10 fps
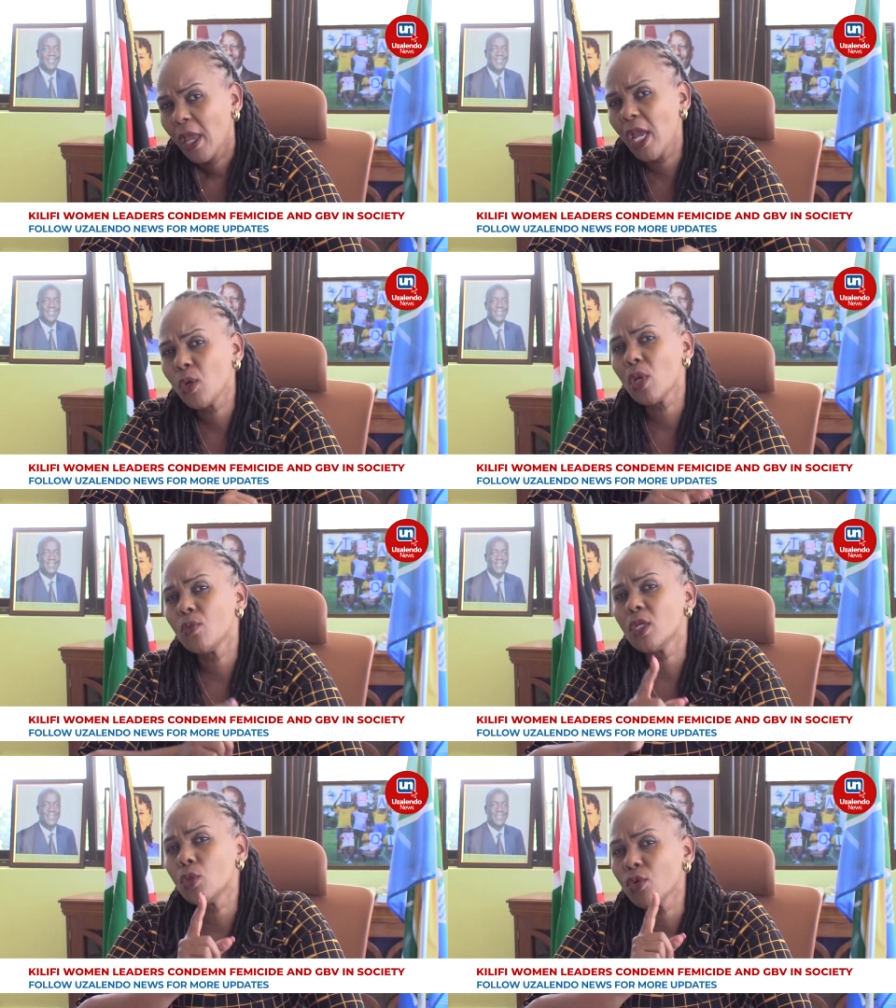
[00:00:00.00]
And when
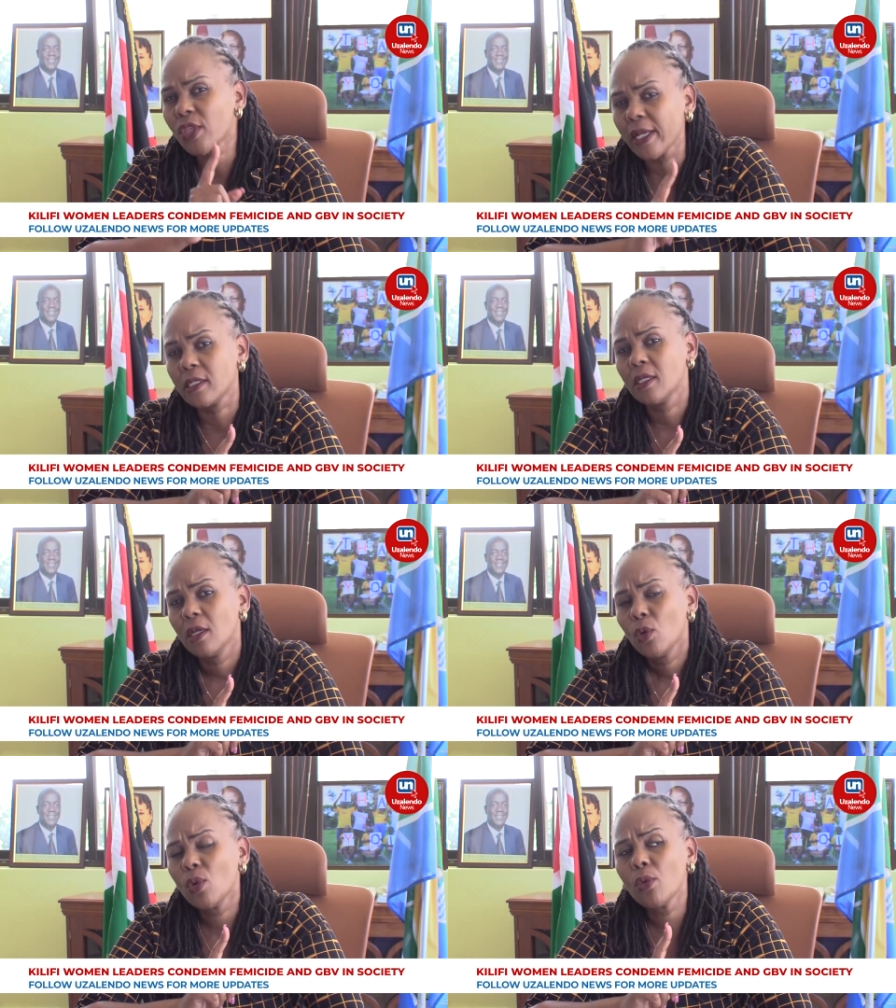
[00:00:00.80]
we do that,
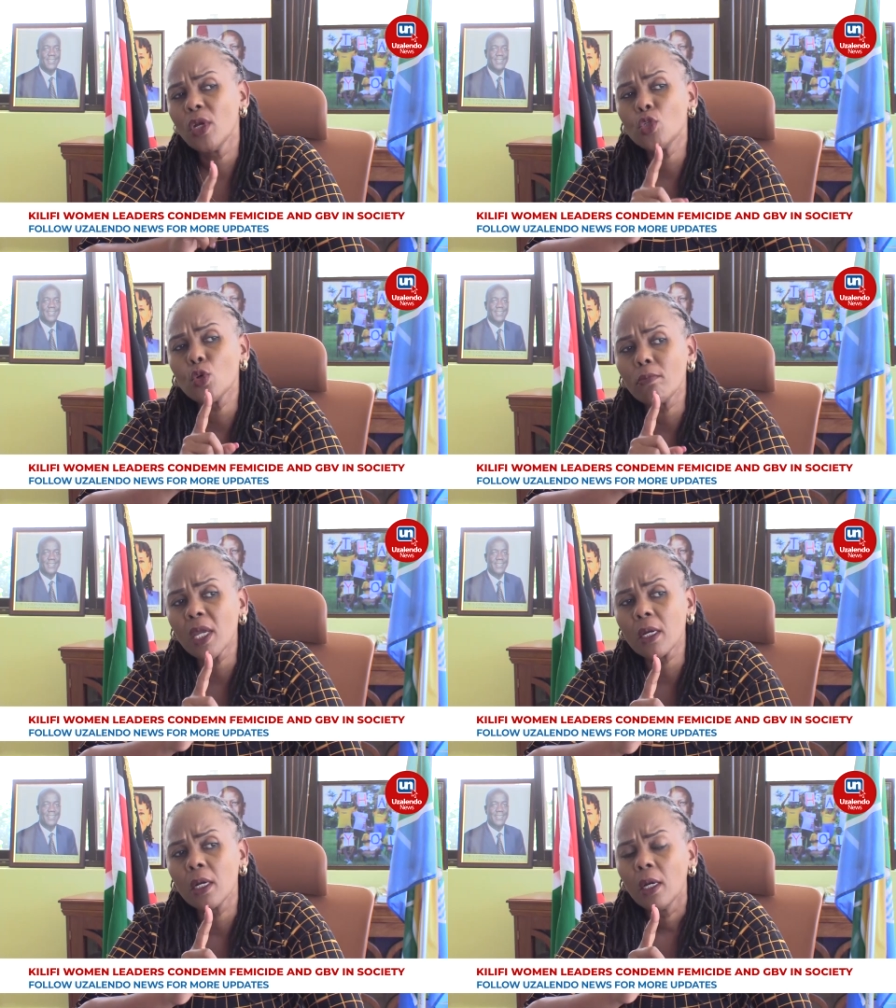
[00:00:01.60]
we are going to
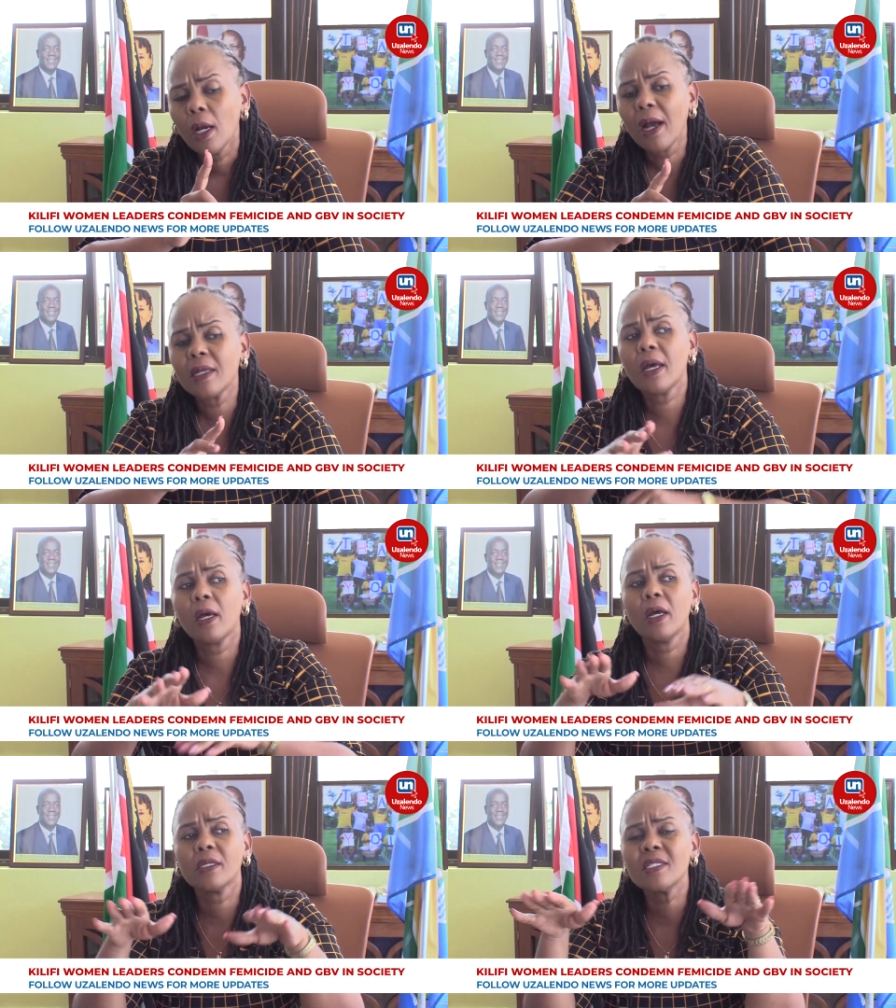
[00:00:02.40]
make a,
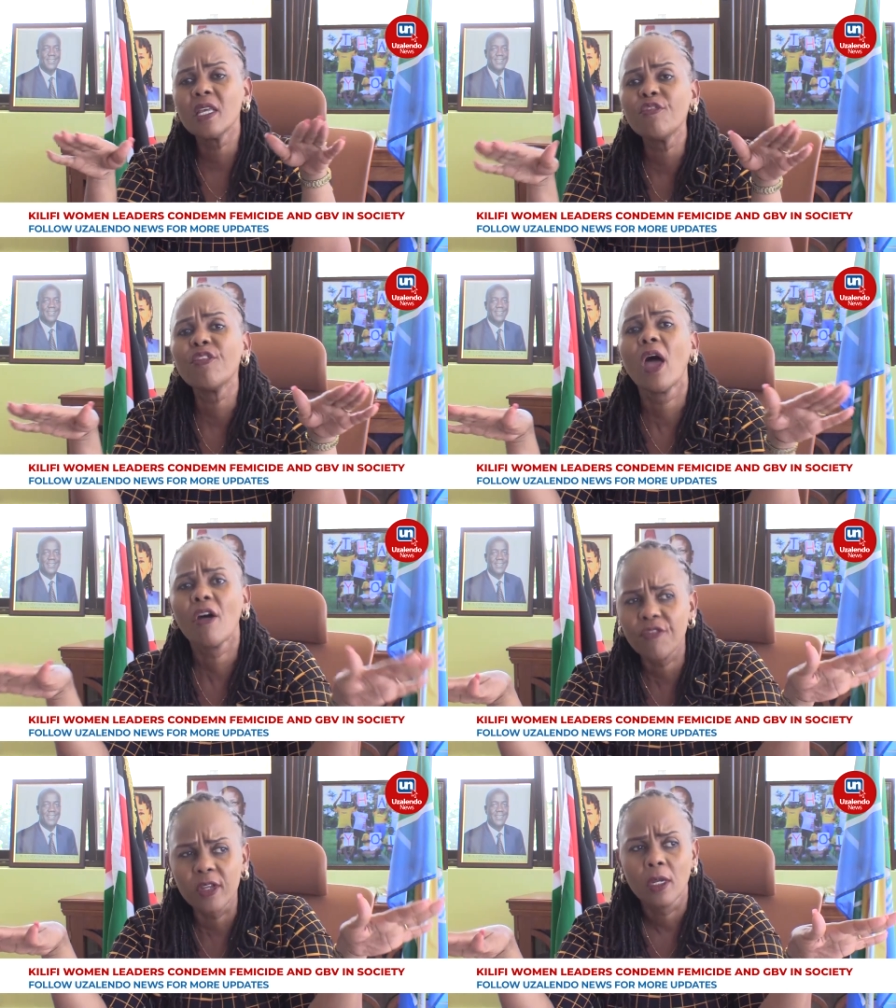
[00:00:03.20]
a, a safe
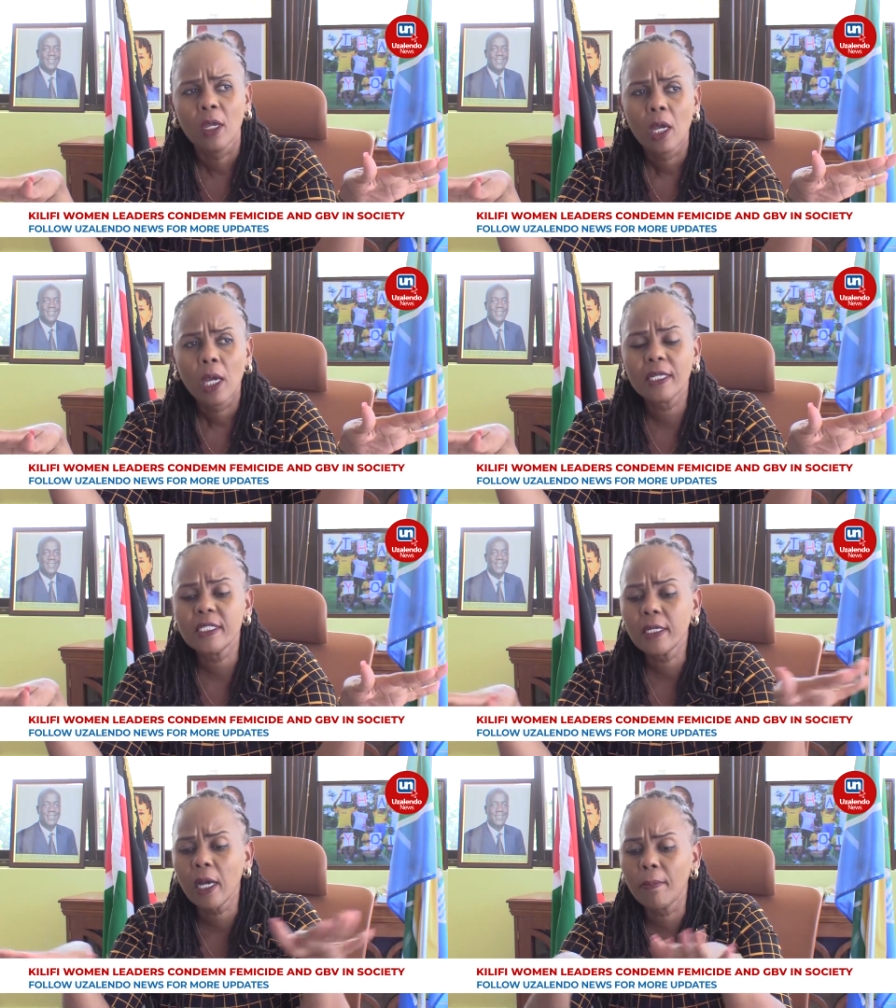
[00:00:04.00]
haven
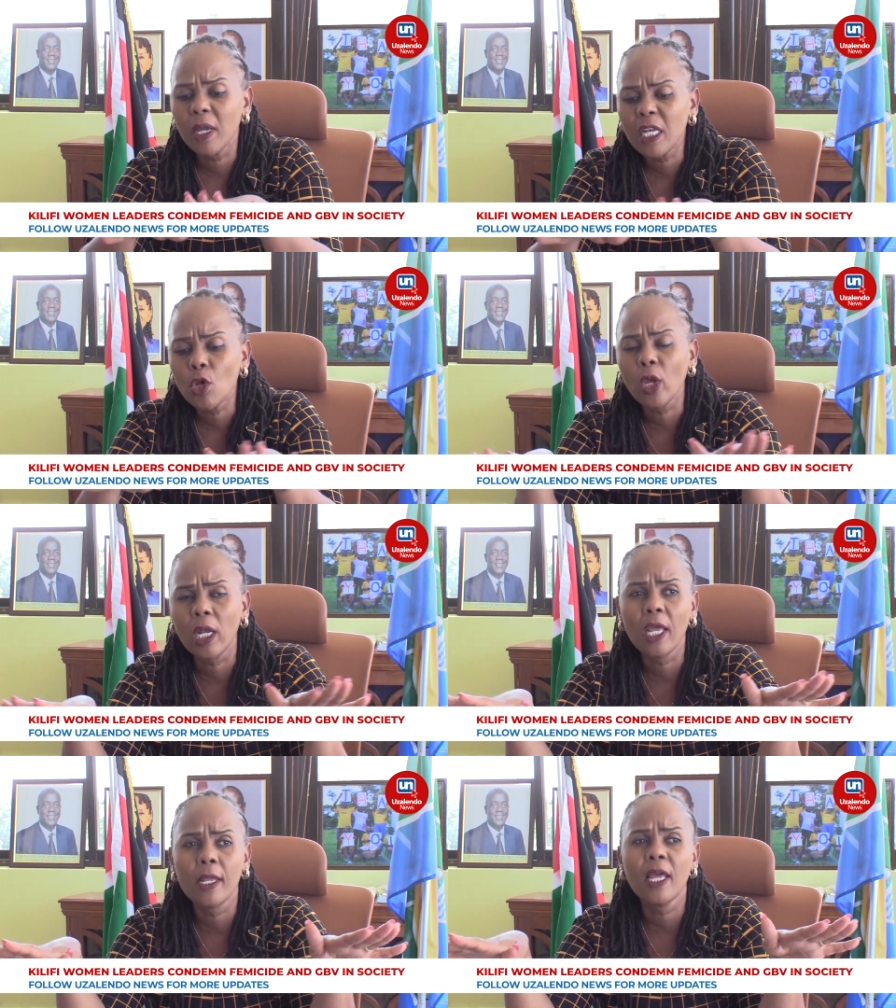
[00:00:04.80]
katika maeneo
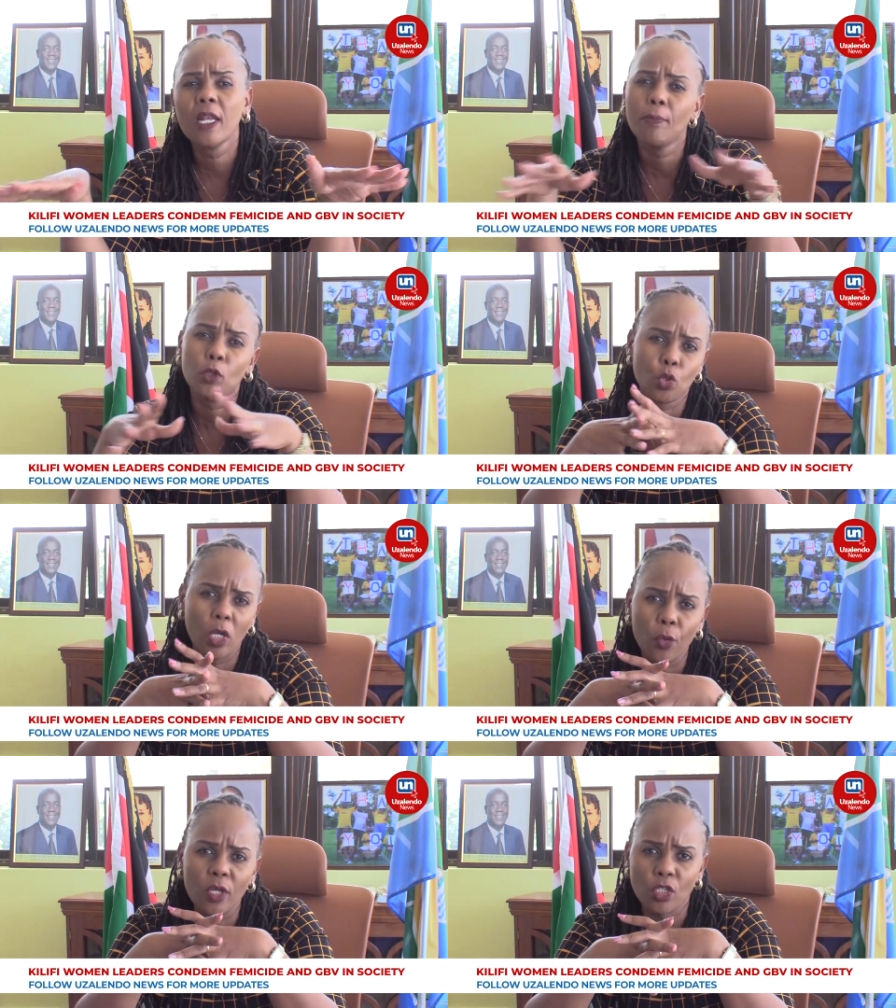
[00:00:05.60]
yale ambayo
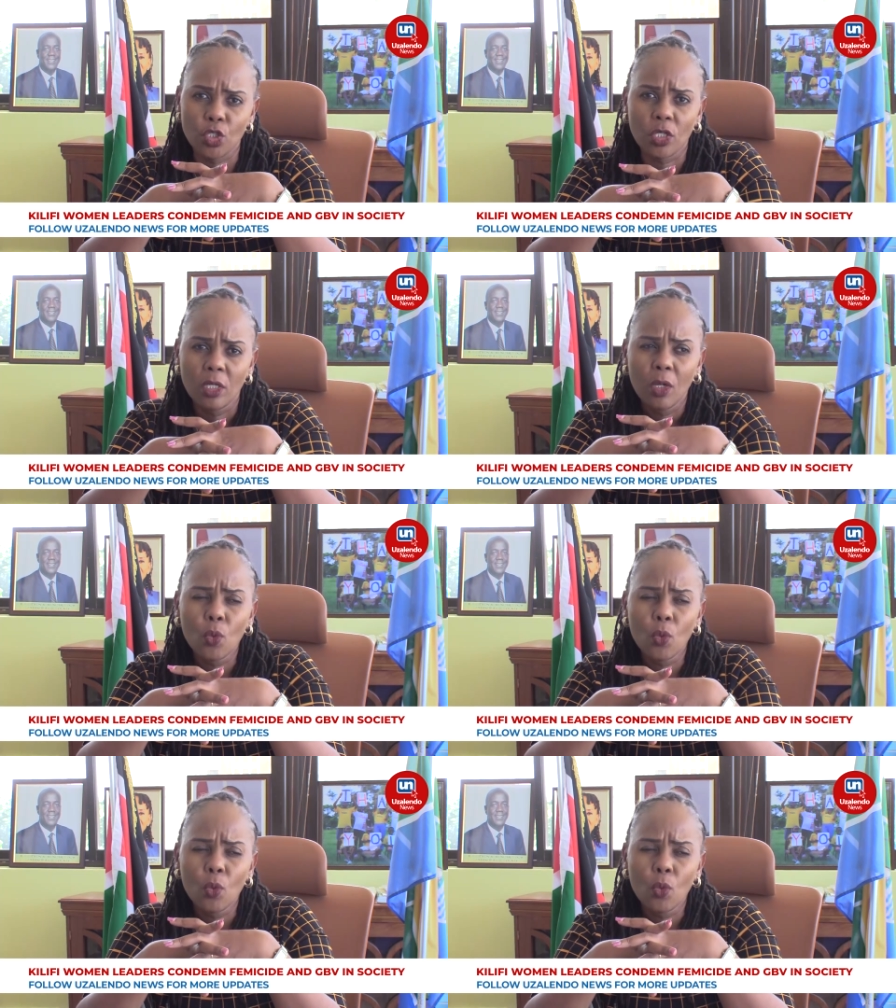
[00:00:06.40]
tunayoishi.